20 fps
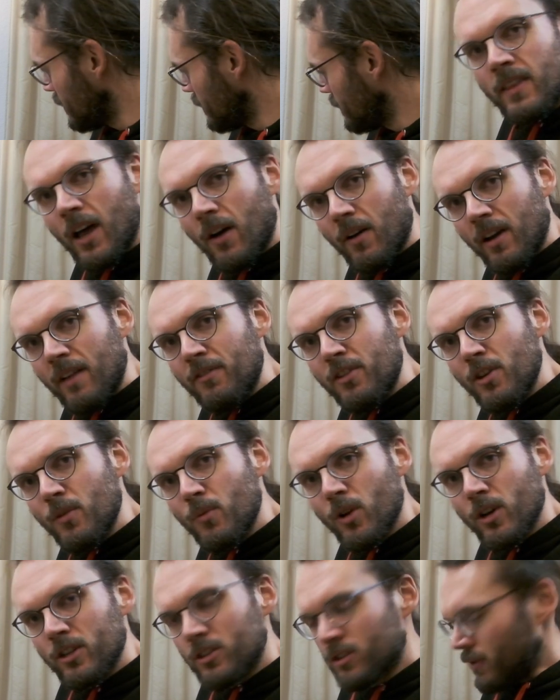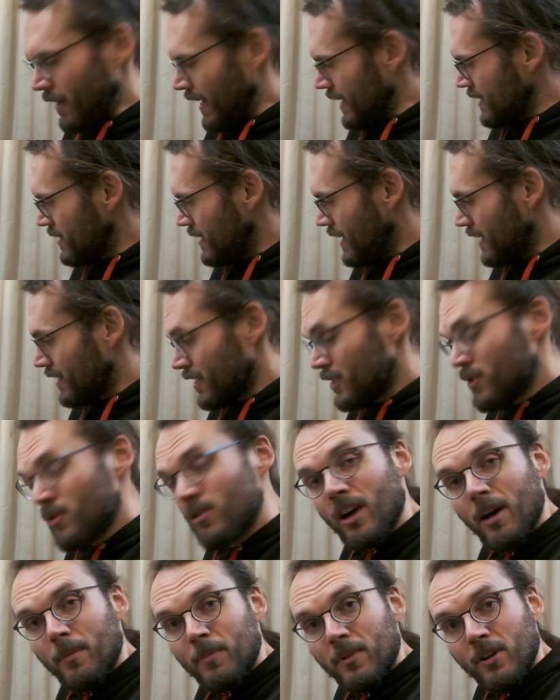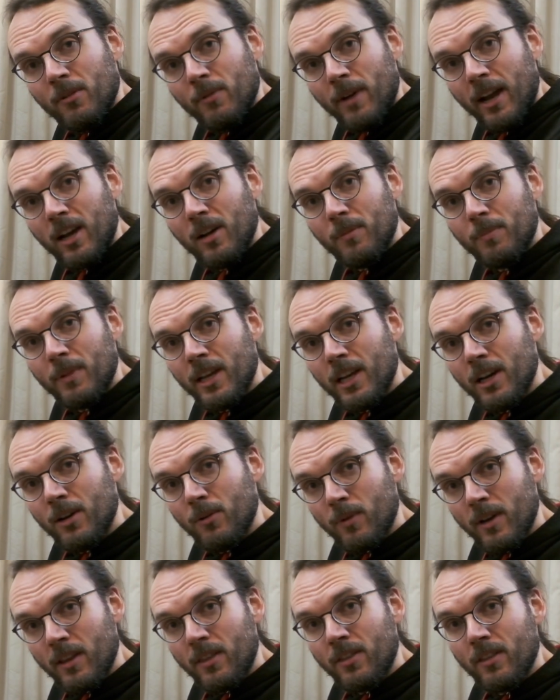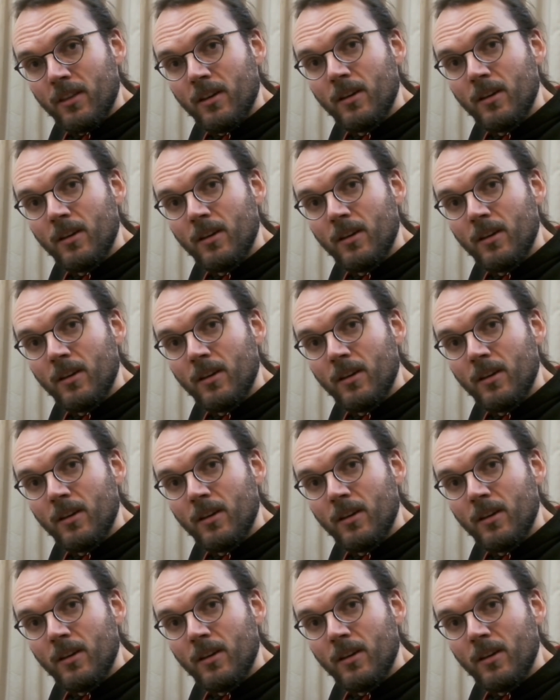Now, if you were to accidentally hook up a record player with